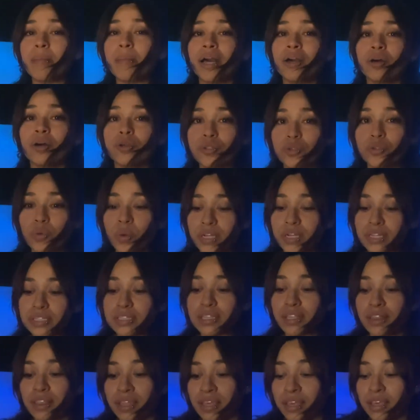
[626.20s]
Also wanted
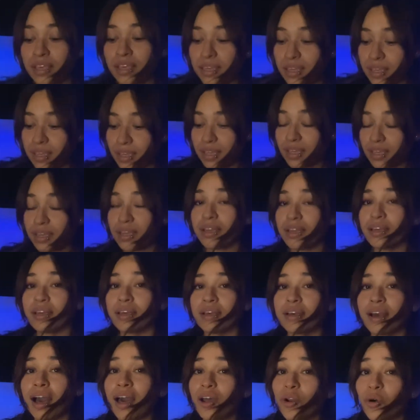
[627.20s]
to thank
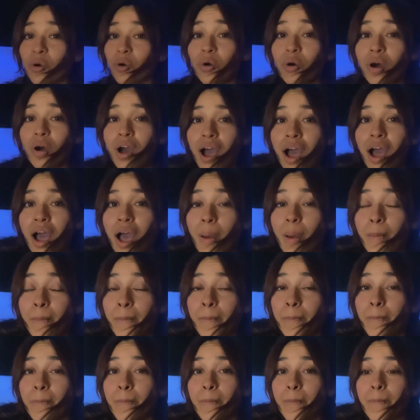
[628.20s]
Garo
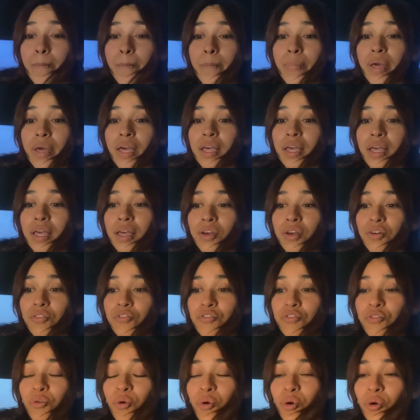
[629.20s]

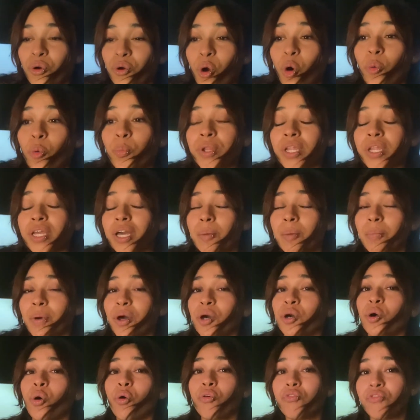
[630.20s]
for opening up a
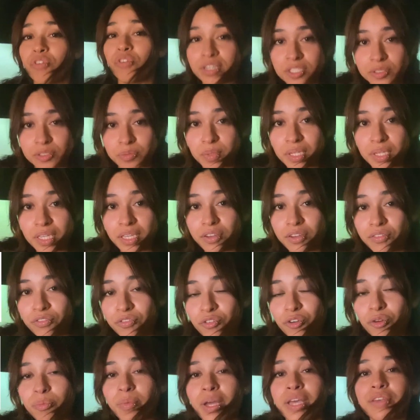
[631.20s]
GoFundMe
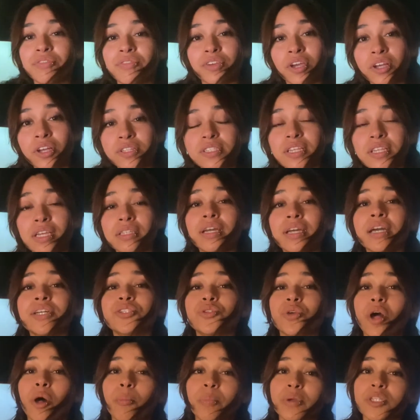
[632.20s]
for my fiance and I
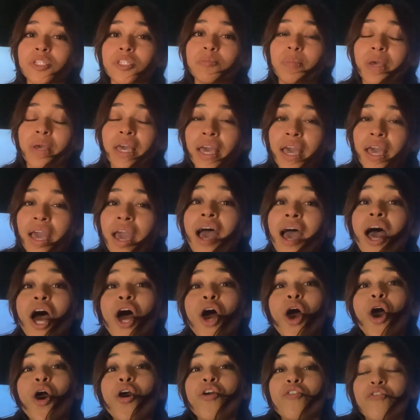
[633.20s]
to help us pay
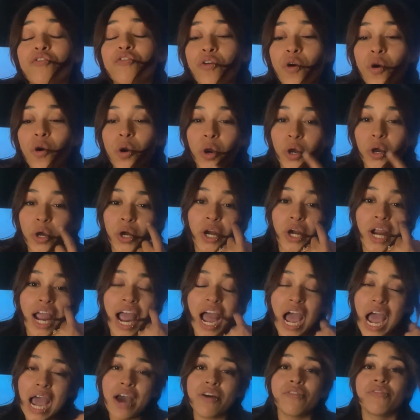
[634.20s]
for
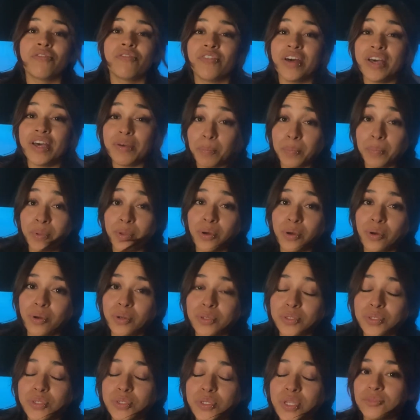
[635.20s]
vet
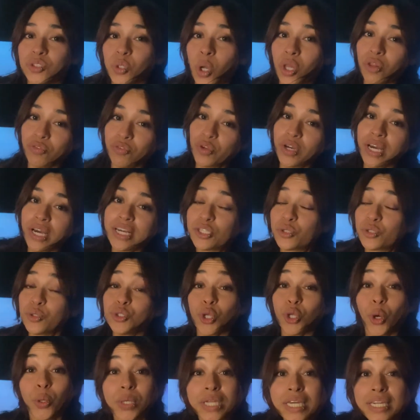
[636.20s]
bills. To all of you guys who
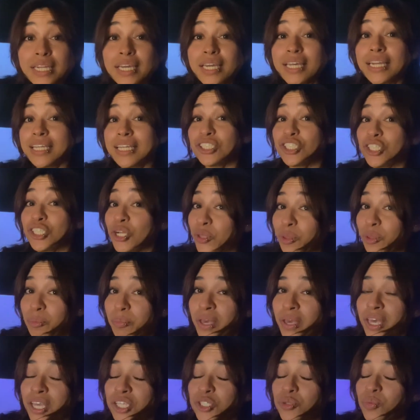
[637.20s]
donated and shared the
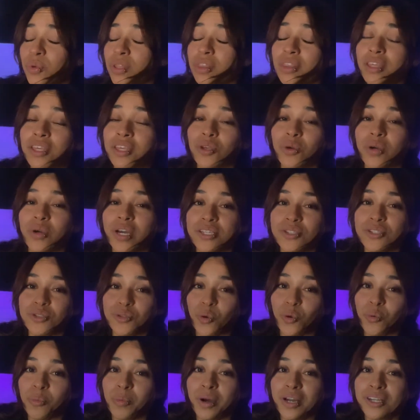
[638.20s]
page, we thank you guys
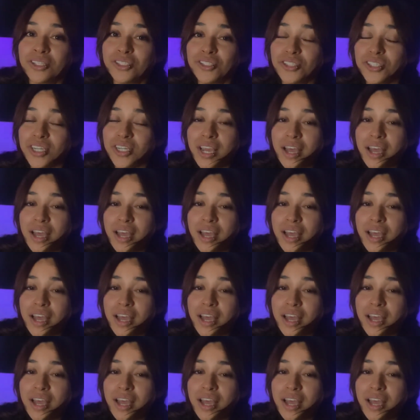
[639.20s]
so much.